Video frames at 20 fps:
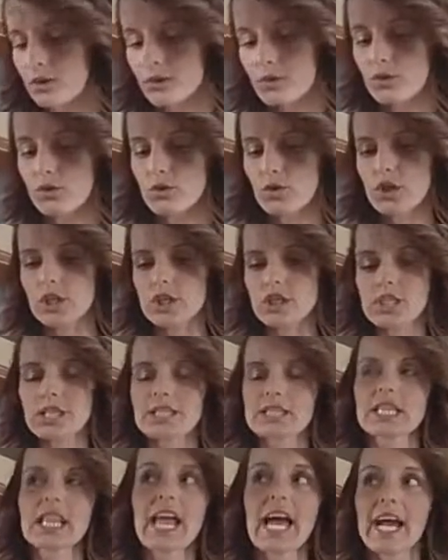your nutrition
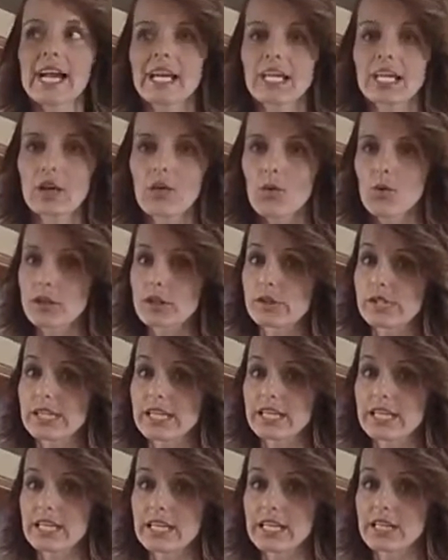is lacking or you
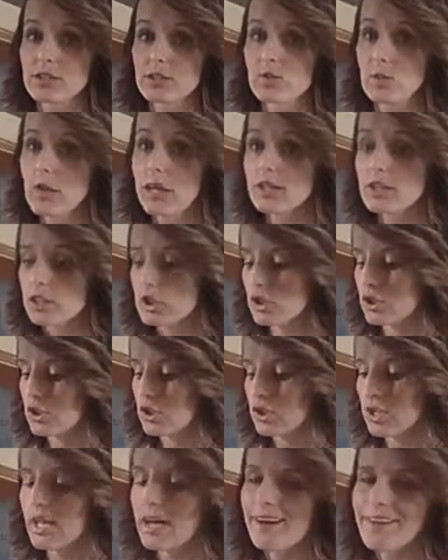didn't eat as well as you
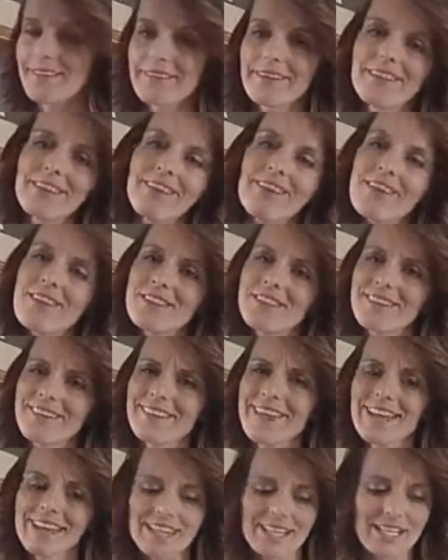should have, throw
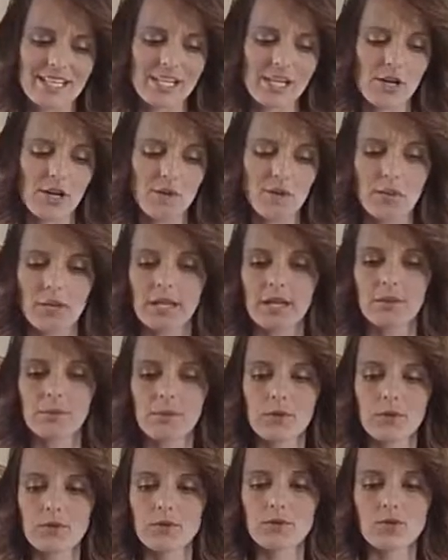that in, help bring up
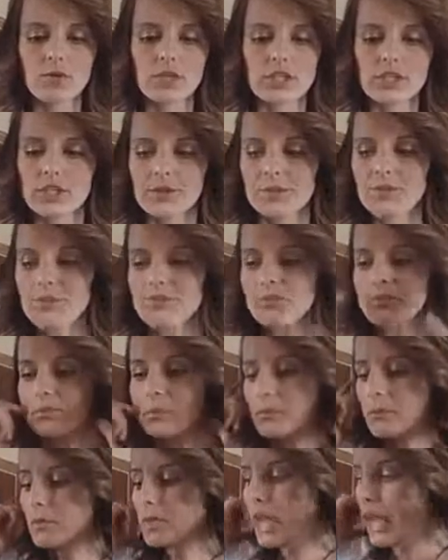your nutrition.
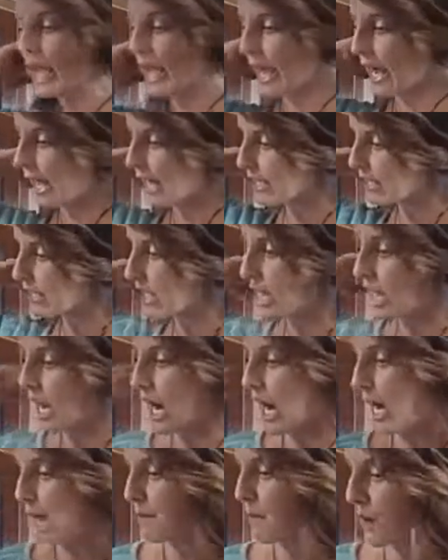And
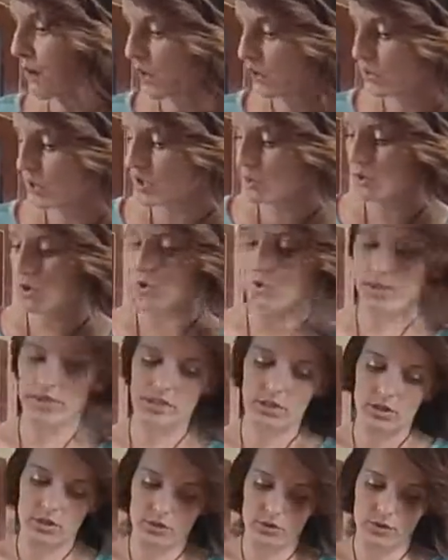I'm also going
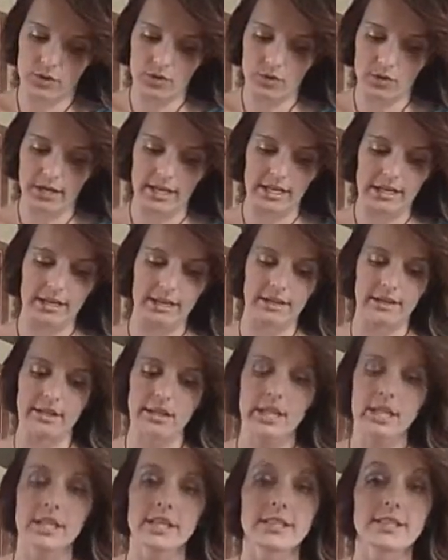to throw in
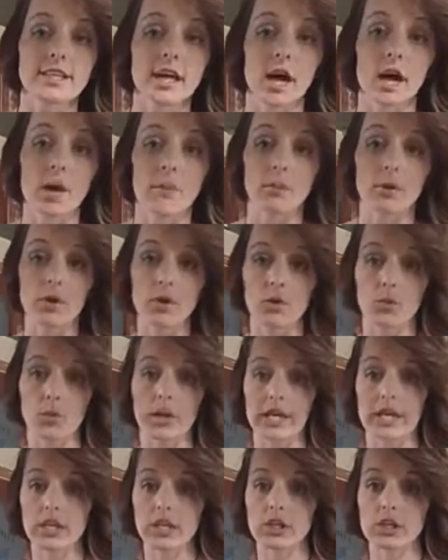some
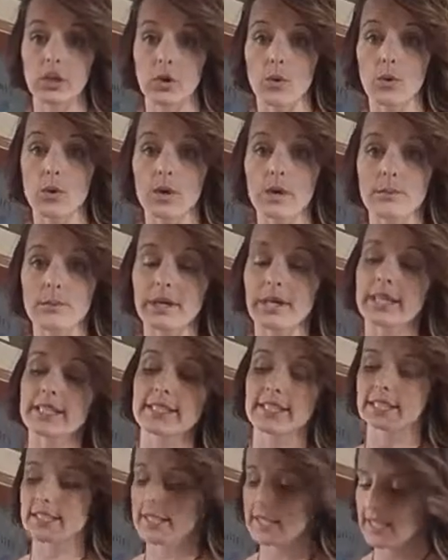Greek yogurt because
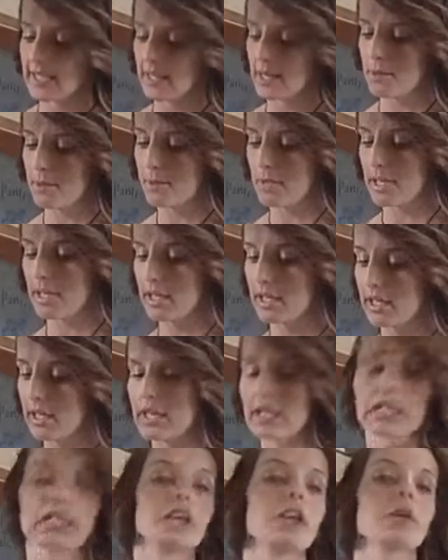this is gonna make it
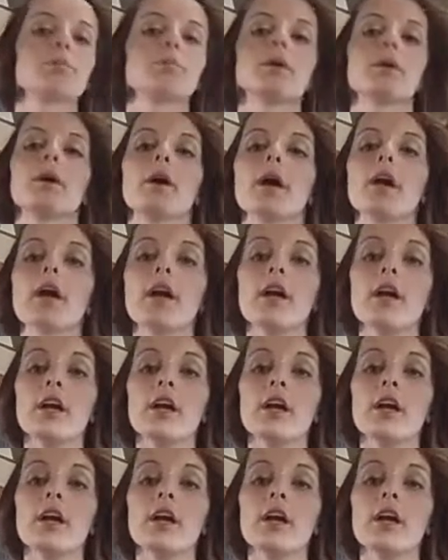a little bit